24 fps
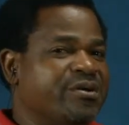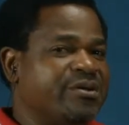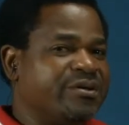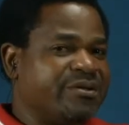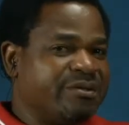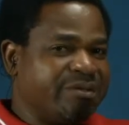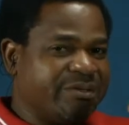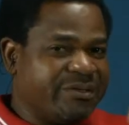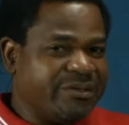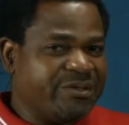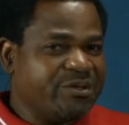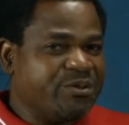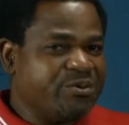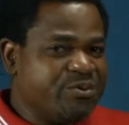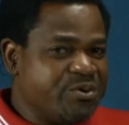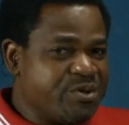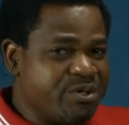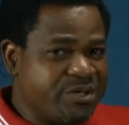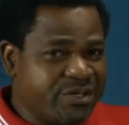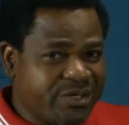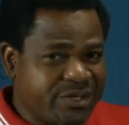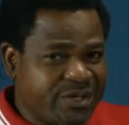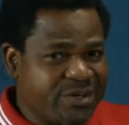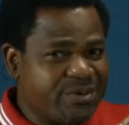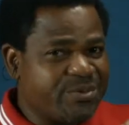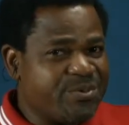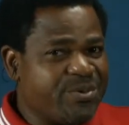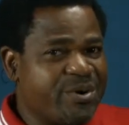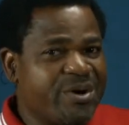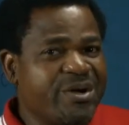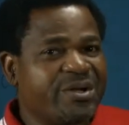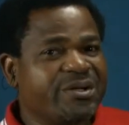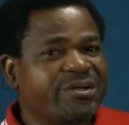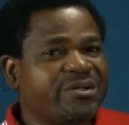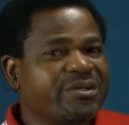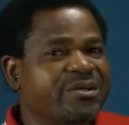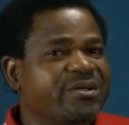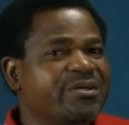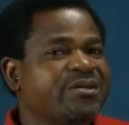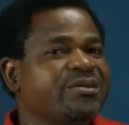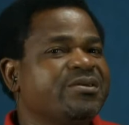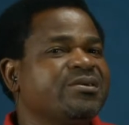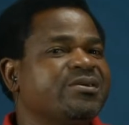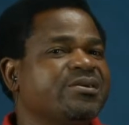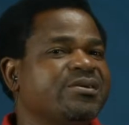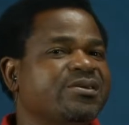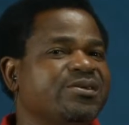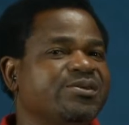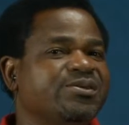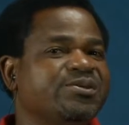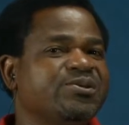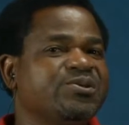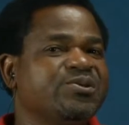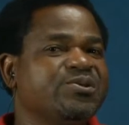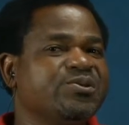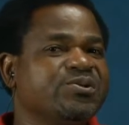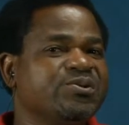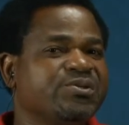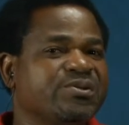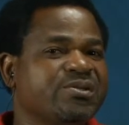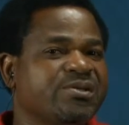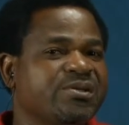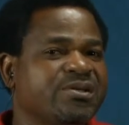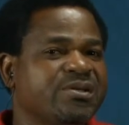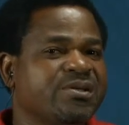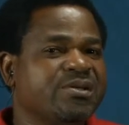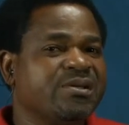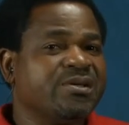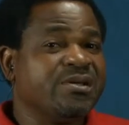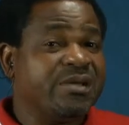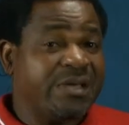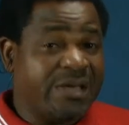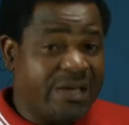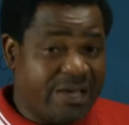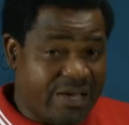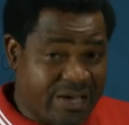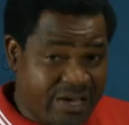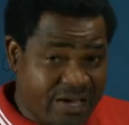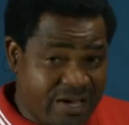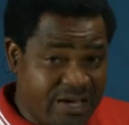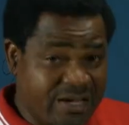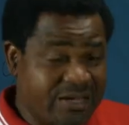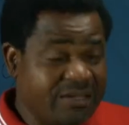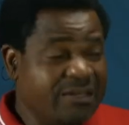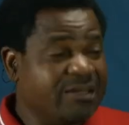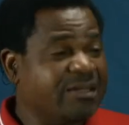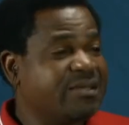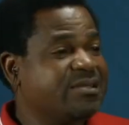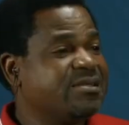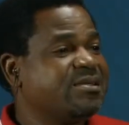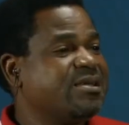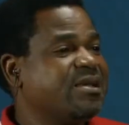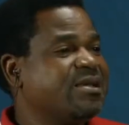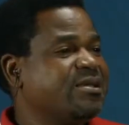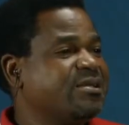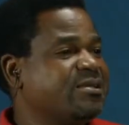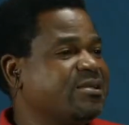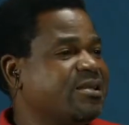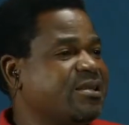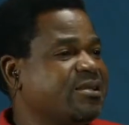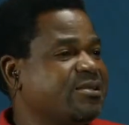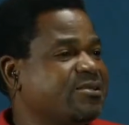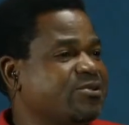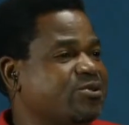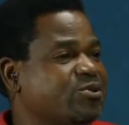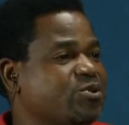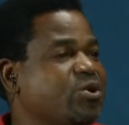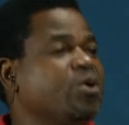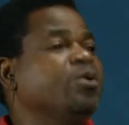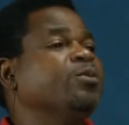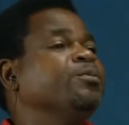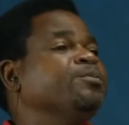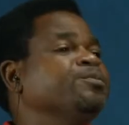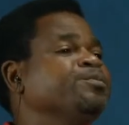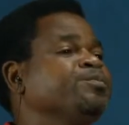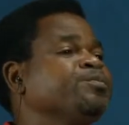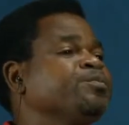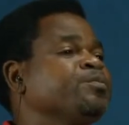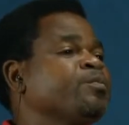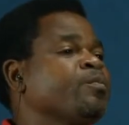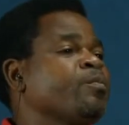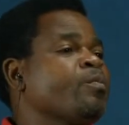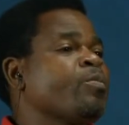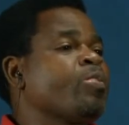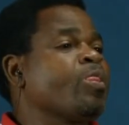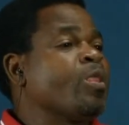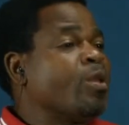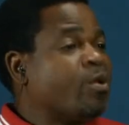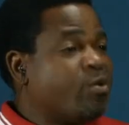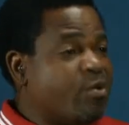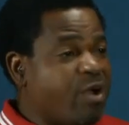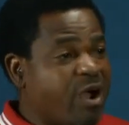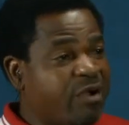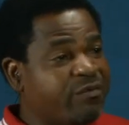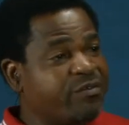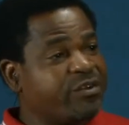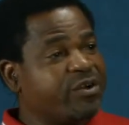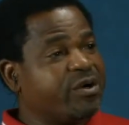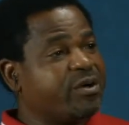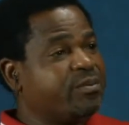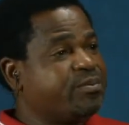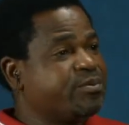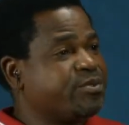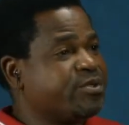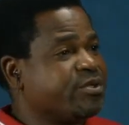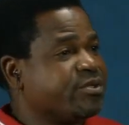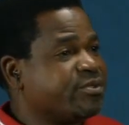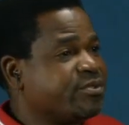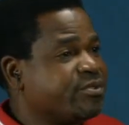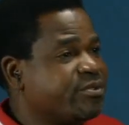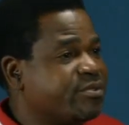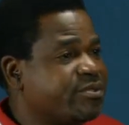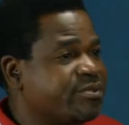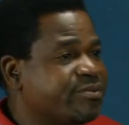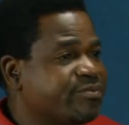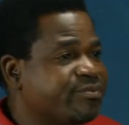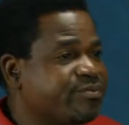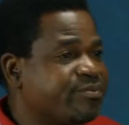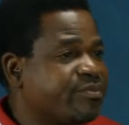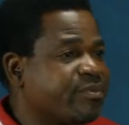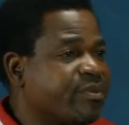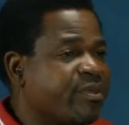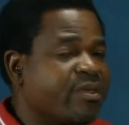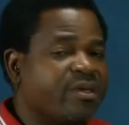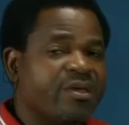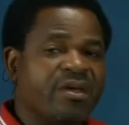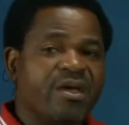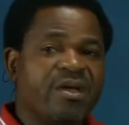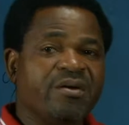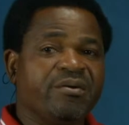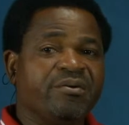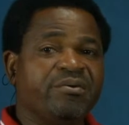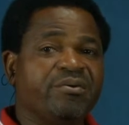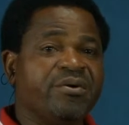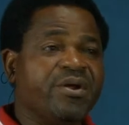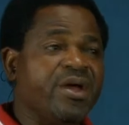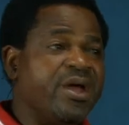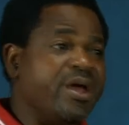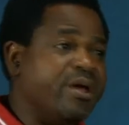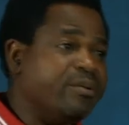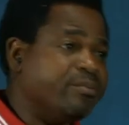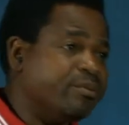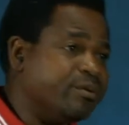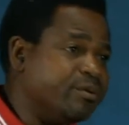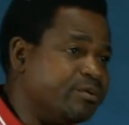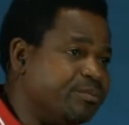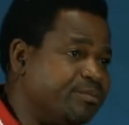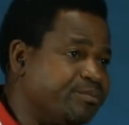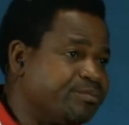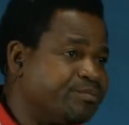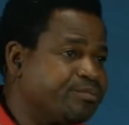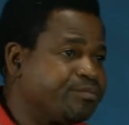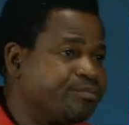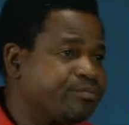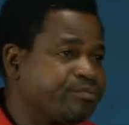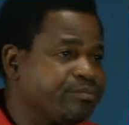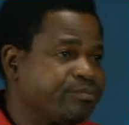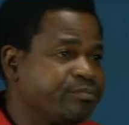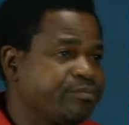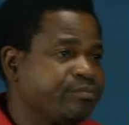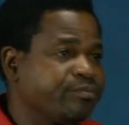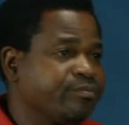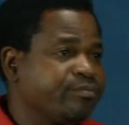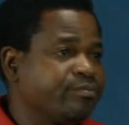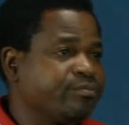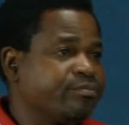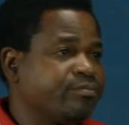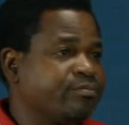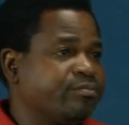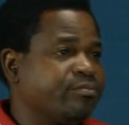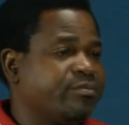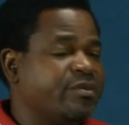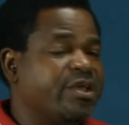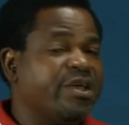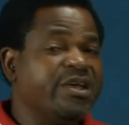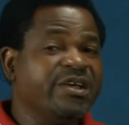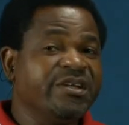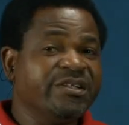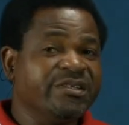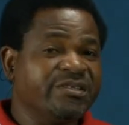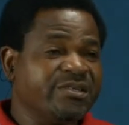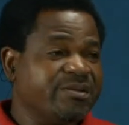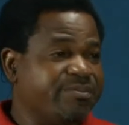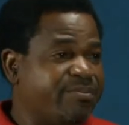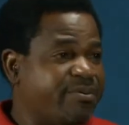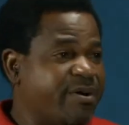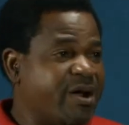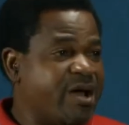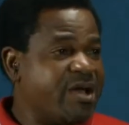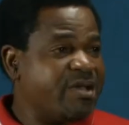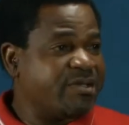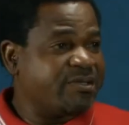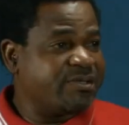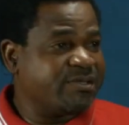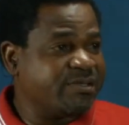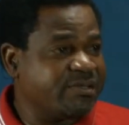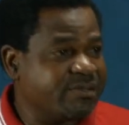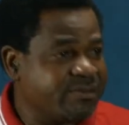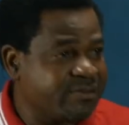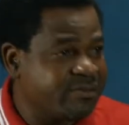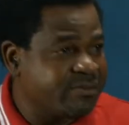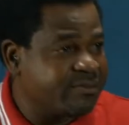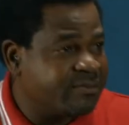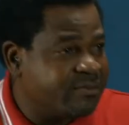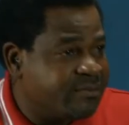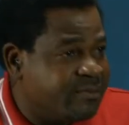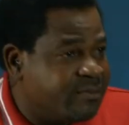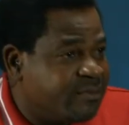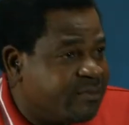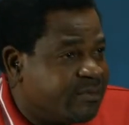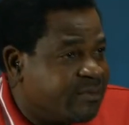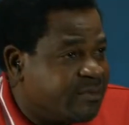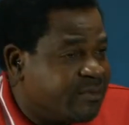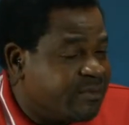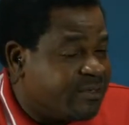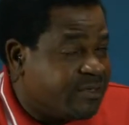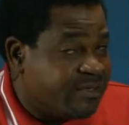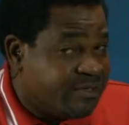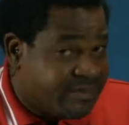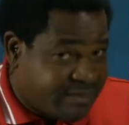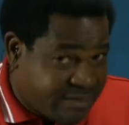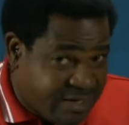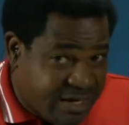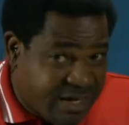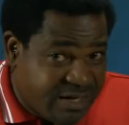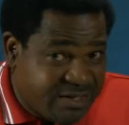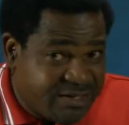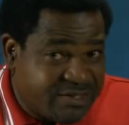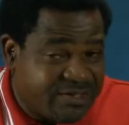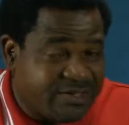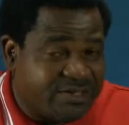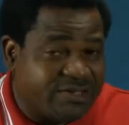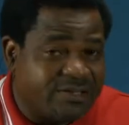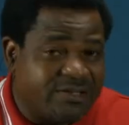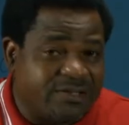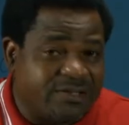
the original word is used in the sentence. So, you have the options: agreeable, enterprising, intelligent,